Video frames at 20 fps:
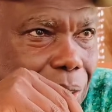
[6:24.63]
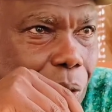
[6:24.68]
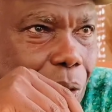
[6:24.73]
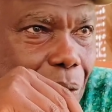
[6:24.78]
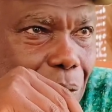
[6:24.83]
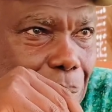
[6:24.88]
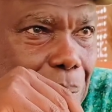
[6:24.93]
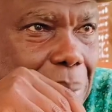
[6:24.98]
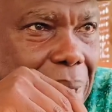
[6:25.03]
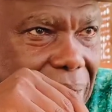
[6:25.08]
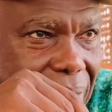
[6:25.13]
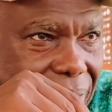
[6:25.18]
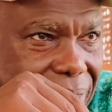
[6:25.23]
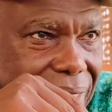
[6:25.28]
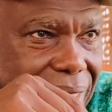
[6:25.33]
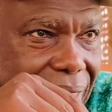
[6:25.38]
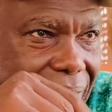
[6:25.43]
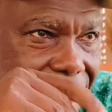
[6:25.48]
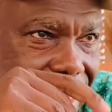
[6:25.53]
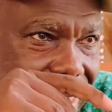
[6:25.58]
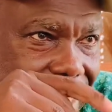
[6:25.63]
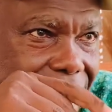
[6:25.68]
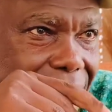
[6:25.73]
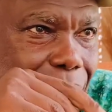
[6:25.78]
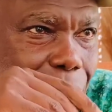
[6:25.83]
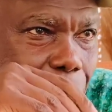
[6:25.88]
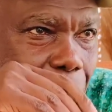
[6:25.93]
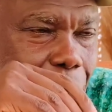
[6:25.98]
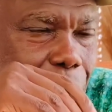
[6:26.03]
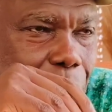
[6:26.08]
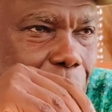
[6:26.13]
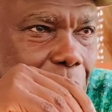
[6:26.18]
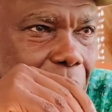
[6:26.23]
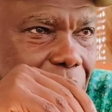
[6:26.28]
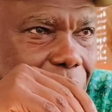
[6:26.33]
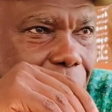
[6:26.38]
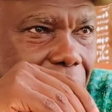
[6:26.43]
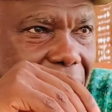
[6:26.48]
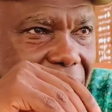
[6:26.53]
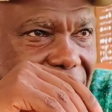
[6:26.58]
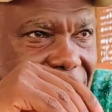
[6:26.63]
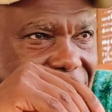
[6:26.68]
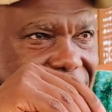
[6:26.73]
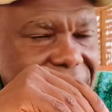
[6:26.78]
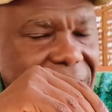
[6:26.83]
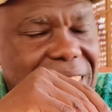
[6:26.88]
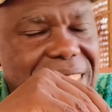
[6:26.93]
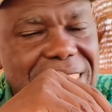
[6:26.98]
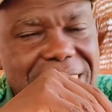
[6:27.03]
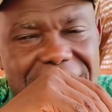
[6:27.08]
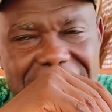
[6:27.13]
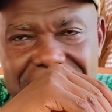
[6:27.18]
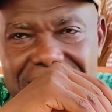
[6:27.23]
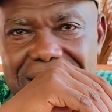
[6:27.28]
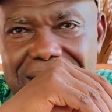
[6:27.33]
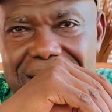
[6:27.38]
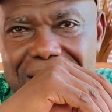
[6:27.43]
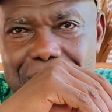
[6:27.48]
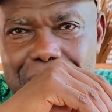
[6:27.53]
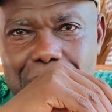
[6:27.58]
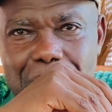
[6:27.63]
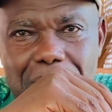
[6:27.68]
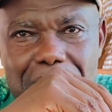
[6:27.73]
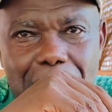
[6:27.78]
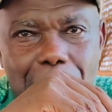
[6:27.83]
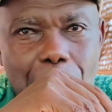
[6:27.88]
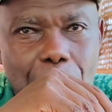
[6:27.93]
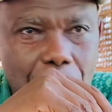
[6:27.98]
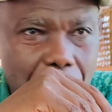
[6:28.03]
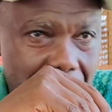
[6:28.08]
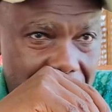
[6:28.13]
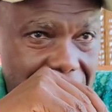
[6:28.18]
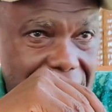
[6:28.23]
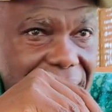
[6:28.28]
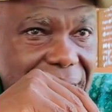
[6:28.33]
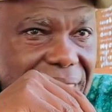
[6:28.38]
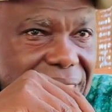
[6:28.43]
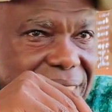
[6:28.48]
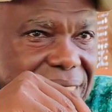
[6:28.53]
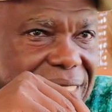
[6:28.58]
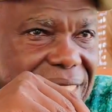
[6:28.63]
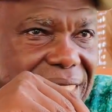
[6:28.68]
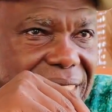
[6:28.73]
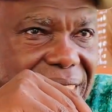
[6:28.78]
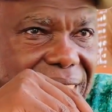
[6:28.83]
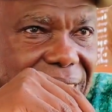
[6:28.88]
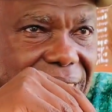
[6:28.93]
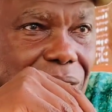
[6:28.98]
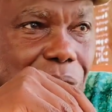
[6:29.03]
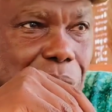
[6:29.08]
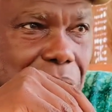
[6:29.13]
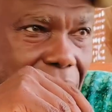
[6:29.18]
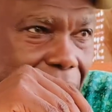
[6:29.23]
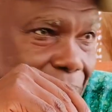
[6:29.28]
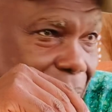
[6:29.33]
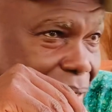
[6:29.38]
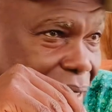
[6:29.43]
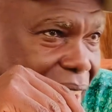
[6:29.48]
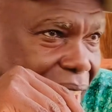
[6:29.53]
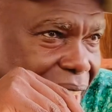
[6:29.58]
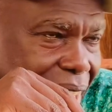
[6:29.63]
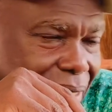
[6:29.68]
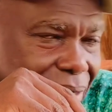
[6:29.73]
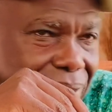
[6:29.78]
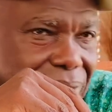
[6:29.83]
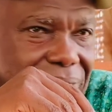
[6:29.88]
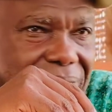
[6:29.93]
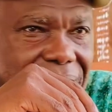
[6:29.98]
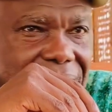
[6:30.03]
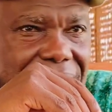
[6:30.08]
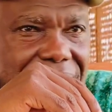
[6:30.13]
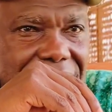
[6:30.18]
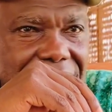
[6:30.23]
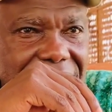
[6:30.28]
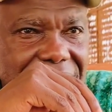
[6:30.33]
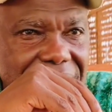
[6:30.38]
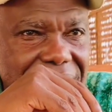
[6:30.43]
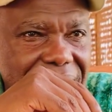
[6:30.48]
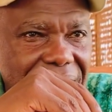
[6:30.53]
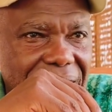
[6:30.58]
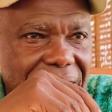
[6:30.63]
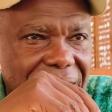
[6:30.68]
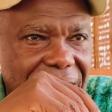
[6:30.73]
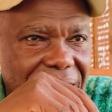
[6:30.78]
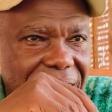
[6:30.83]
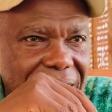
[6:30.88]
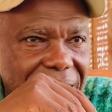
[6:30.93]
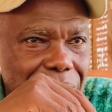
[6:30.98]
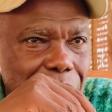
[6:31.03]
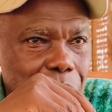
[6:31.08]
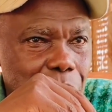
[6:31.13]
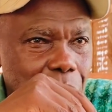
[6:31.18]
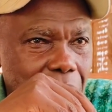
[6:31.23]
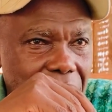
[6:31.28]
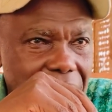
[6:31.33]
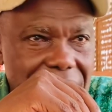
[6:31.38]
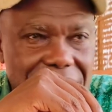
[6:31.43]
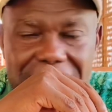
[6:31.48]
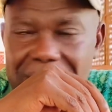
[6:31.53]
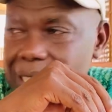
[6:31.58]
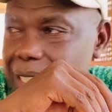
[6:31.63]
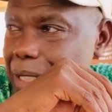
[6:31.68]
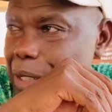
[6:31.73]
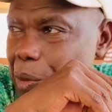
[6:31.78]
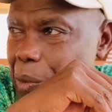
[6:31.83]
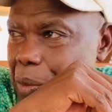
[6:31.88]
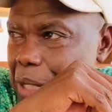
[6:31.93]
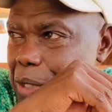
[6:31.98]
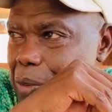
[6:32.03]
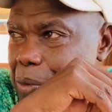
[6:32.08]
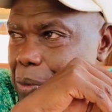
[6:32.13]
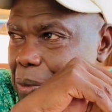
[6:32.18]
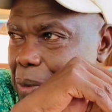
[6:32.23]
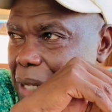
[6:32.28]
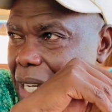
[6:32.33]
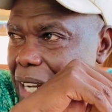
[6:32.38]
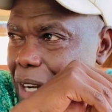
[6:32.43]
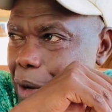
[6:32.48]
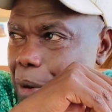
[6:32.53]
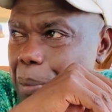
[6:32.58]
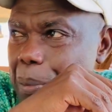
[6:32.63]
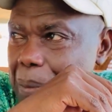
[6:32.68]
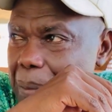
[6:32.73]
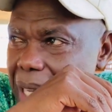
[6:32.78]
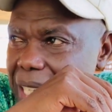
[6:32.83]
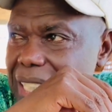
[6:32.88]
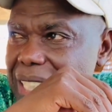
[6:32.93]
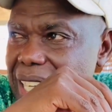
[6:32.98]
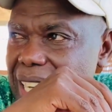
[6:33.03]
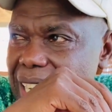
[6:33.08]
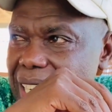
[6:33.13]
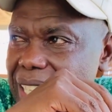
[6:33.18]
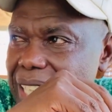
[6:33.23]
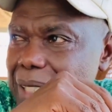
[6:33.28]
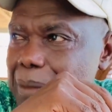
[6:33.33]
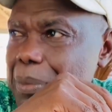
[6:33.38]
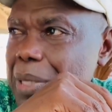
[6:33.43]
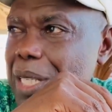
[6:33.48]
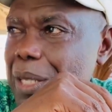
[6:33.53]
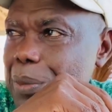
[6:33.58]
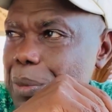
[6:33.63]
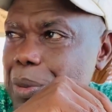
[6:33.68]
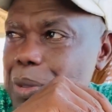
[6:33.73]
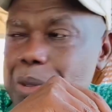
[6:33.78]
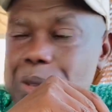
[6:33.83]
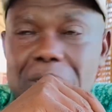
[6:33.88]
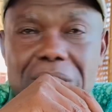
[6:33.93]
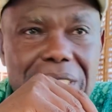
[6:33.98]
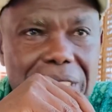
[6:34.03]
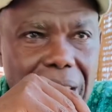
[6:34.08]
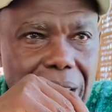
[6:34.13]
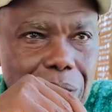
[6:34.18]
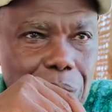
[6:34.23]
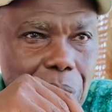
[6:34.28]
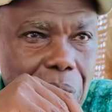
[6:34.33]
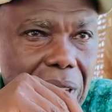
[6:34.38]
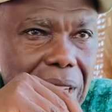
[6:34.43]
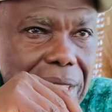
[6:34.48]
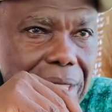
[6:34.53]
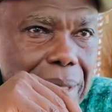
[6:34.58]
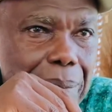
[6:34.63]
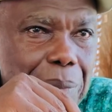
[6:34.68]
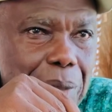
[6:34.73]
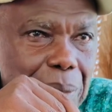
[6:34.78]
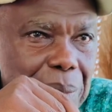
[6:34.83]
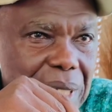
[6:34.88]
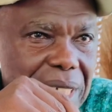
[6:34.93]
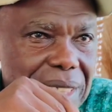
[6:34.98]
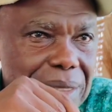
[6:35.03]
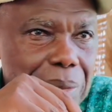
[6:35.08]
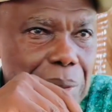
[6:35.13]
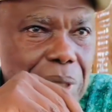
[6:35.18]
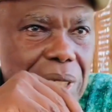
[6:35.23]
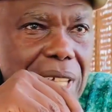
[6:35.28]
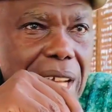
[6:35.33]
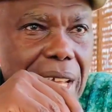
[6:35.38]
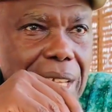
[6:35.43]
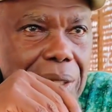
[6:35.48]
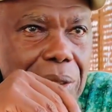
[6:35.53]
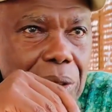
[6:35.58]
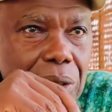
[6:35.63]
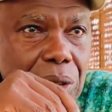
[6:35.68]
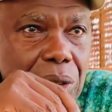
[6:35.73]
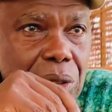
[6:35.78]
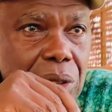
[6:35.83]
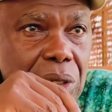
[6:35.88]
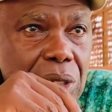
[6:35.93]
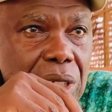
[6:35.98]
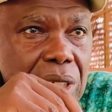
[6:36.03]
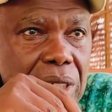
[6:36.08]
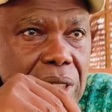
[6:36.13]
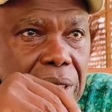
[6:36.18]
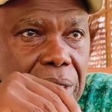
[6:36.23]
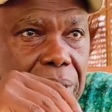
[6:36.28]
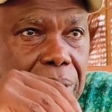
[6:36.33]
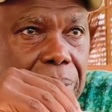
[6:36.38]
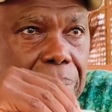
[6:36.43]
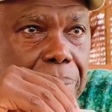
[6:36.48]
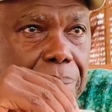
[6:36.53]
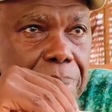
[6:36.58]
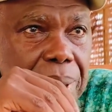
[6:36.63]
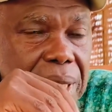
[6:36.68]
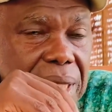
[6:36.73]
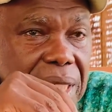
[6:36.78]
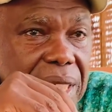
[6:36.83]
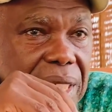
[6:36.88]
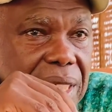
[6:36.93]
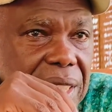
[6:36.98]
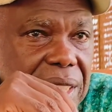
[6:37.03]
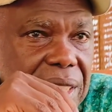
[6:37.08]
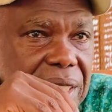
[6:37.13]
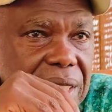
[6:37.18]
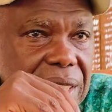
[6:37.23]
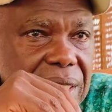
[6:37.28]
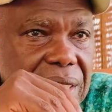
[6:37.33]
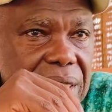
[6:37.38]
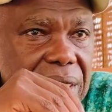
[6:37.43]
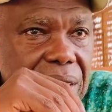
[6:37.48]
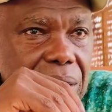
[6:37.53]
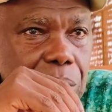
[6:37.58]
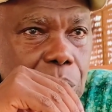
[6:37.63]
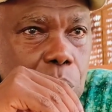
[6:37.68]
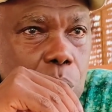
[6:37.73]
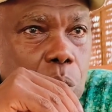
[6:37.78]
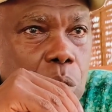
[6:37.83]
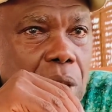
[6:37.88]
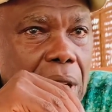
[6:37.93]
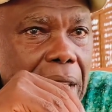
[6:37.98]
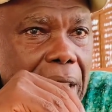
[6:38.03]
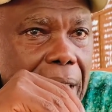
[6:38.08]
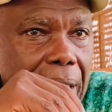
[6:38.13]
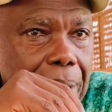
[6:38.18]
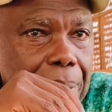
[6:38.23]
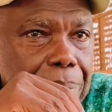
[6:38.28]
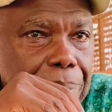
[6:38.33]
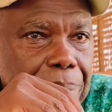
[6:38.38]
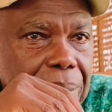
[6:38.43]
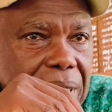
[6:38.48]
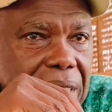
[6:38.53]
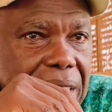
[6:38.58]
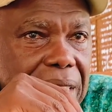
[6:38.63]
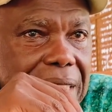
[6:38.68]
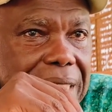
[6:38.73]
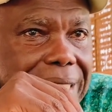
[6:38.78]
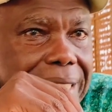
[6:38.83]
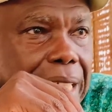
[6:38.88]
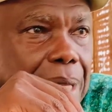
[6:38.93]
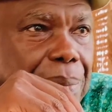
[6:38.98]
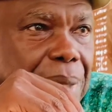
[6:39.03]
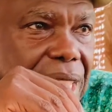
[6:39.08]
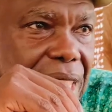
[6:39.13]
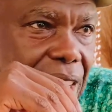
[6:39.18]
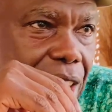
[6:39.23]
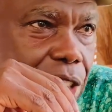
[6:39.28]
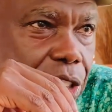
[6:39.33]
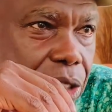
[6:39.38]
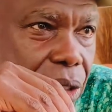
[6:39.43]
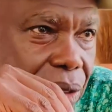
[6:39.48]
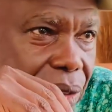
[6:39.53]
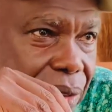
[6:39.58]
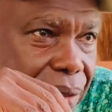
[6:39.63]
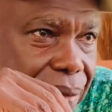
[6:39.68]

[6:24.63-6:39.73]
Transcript: of birds, I think that's what you want to ask. Okay, one, you said 5. I don't know exactly how many I can be able to tell you at the moment, but I know birds do help in germination.